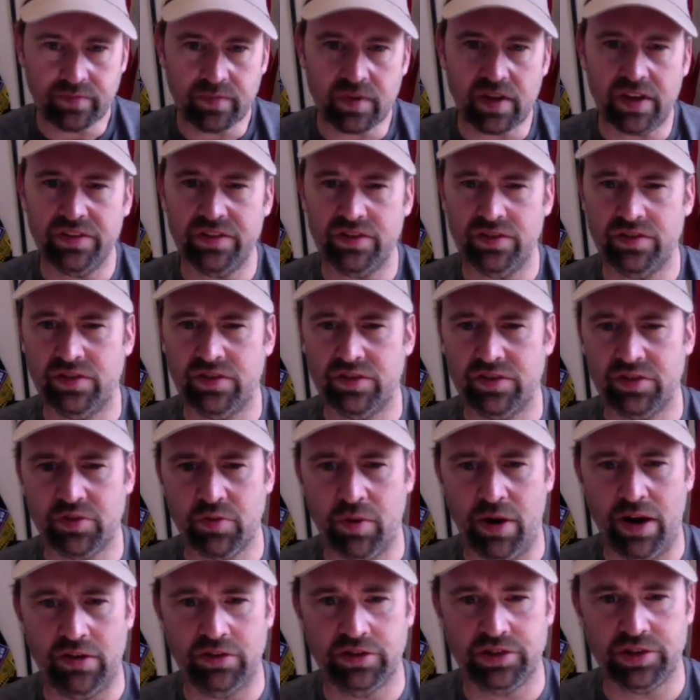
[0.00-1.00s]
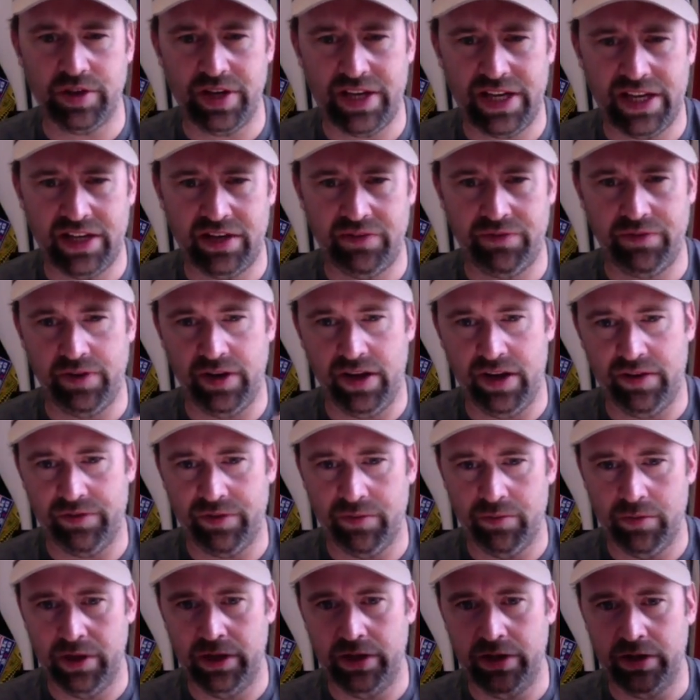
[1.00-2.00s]
This is a scrounger head. If you're not
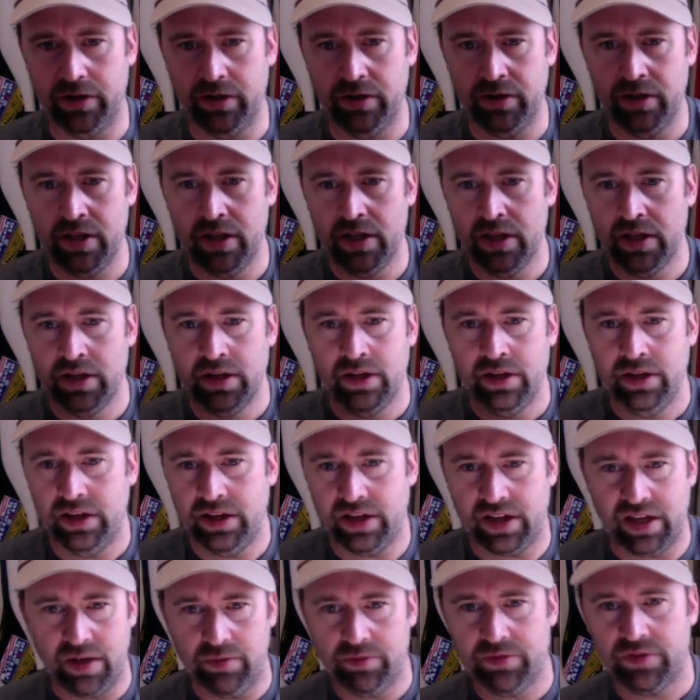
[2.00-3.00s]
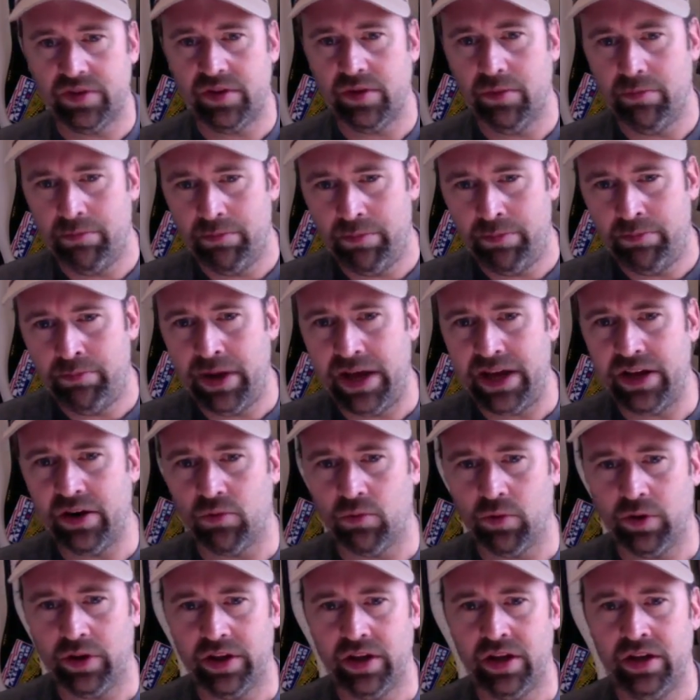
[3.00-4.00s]
familiar, it gives the bait a
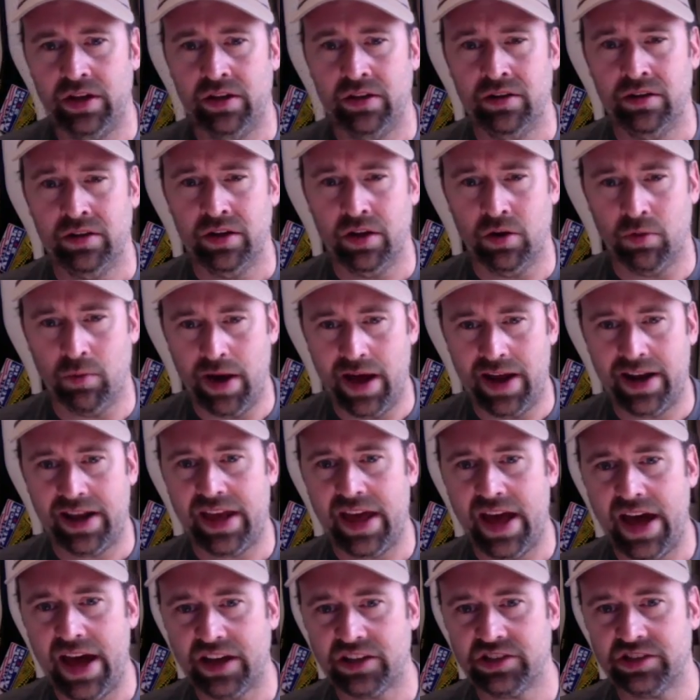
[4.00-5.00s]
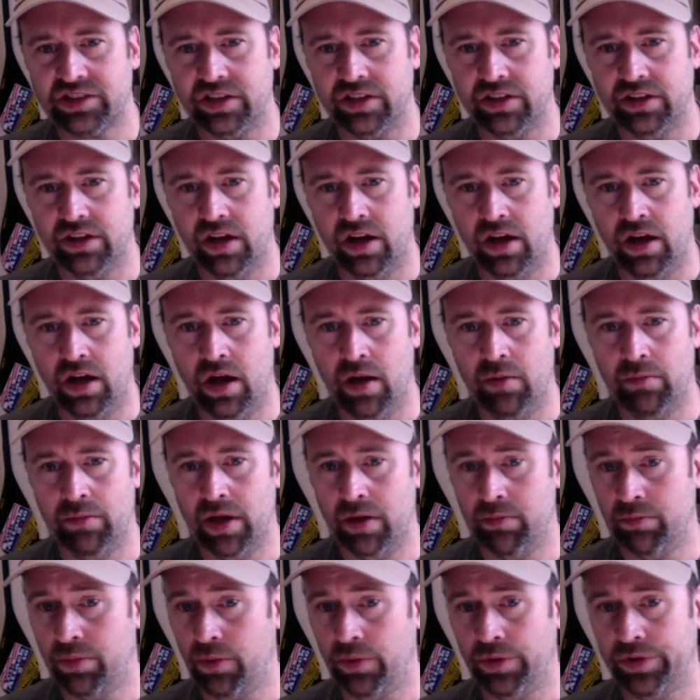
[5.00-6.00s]
really erratic action.
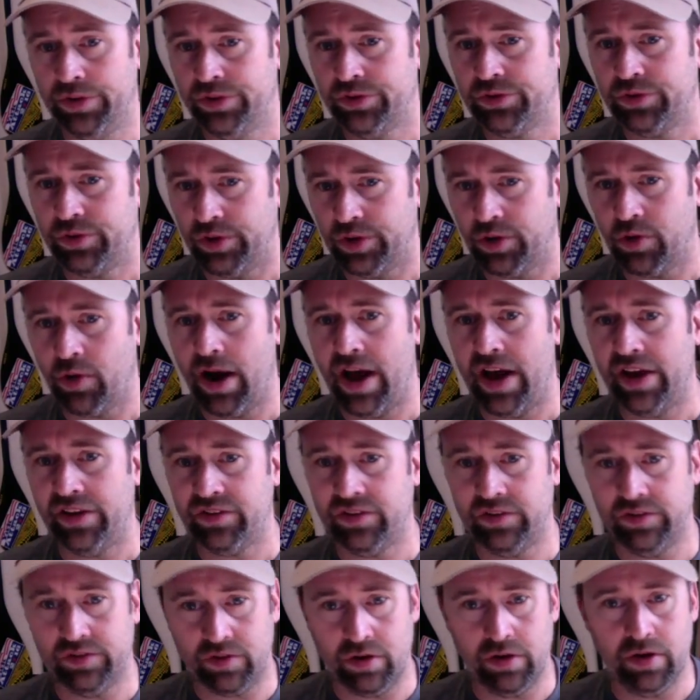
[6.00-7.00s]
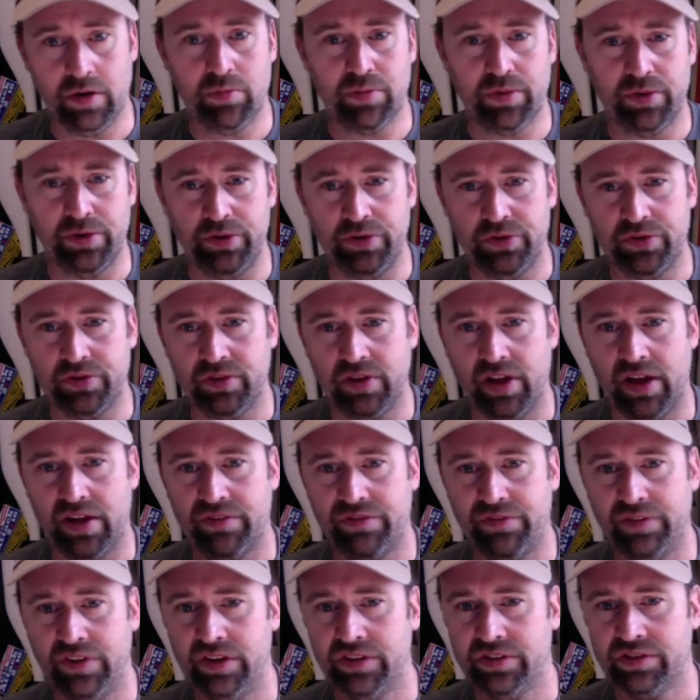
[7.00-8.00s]
And pulling this to the grass is going to produce a lot
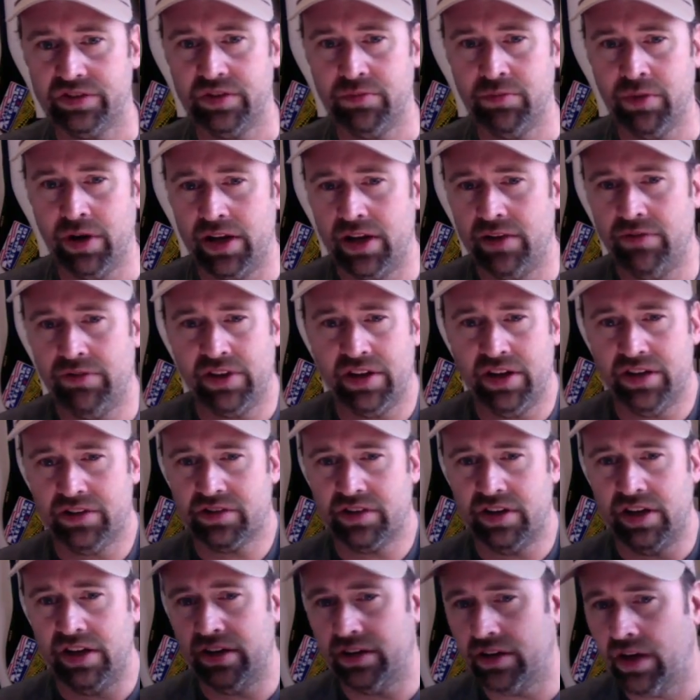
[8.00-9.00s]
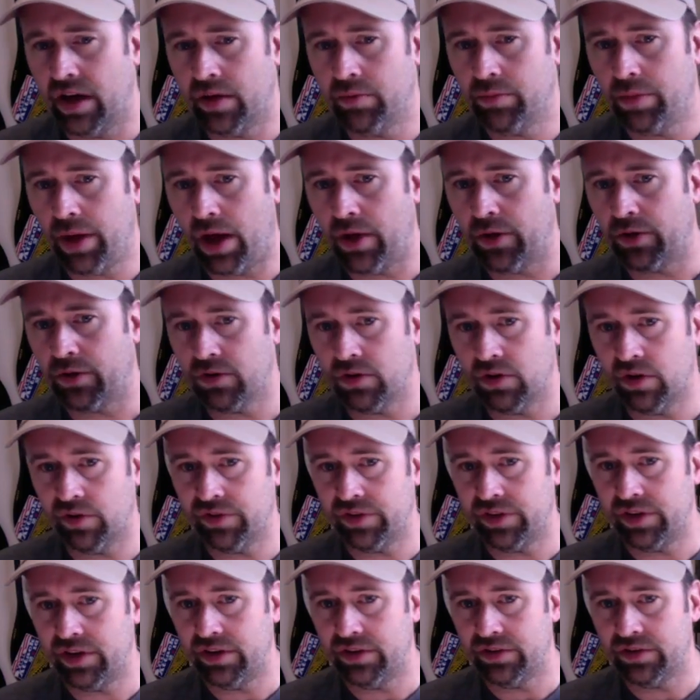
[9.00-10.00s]
of fish. You might even catch an 8-9 pounder off
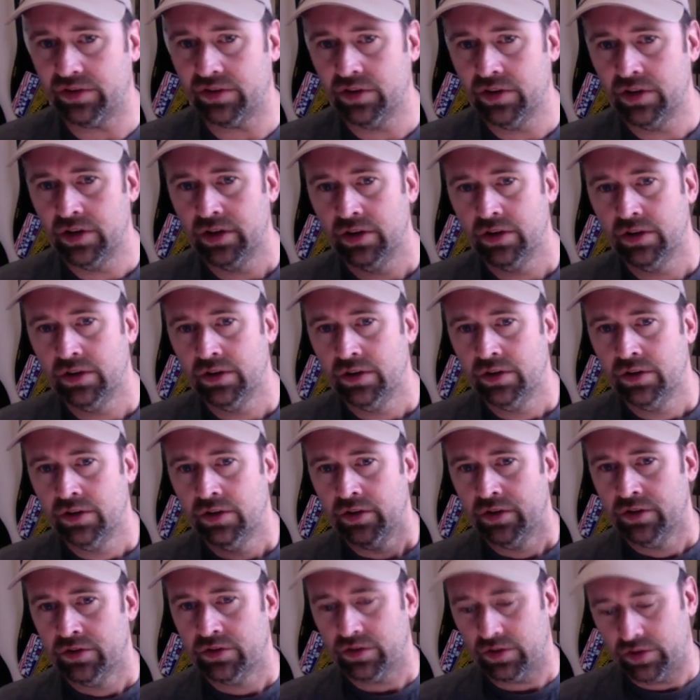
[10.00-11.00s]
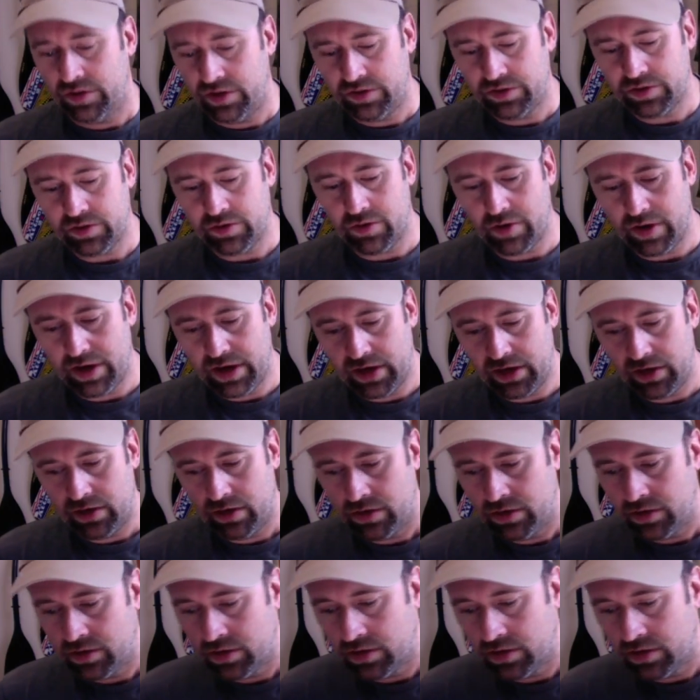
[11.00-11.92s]
these. So these are great.